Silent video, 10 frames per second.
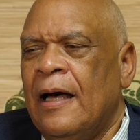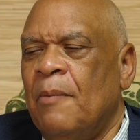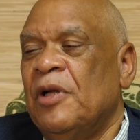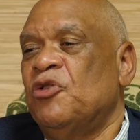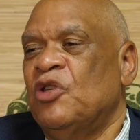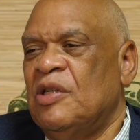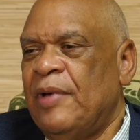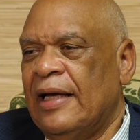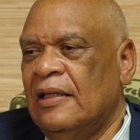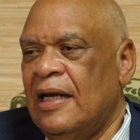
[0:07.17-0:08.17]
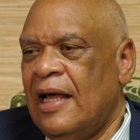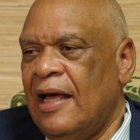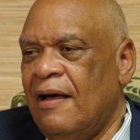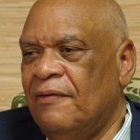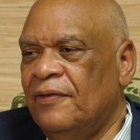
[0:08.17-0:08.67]
how much respect that
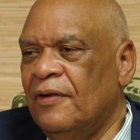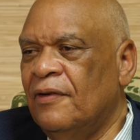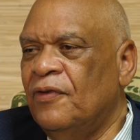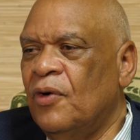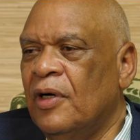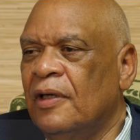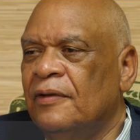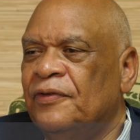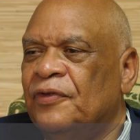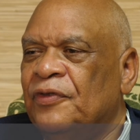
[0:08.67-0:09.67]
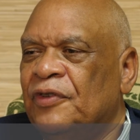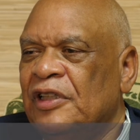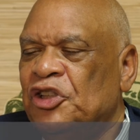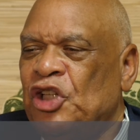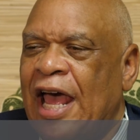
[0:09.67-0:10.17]
I have for
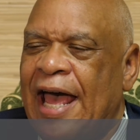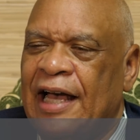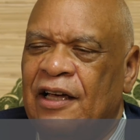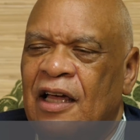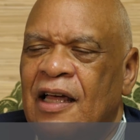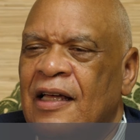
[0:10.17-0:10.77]
Jack,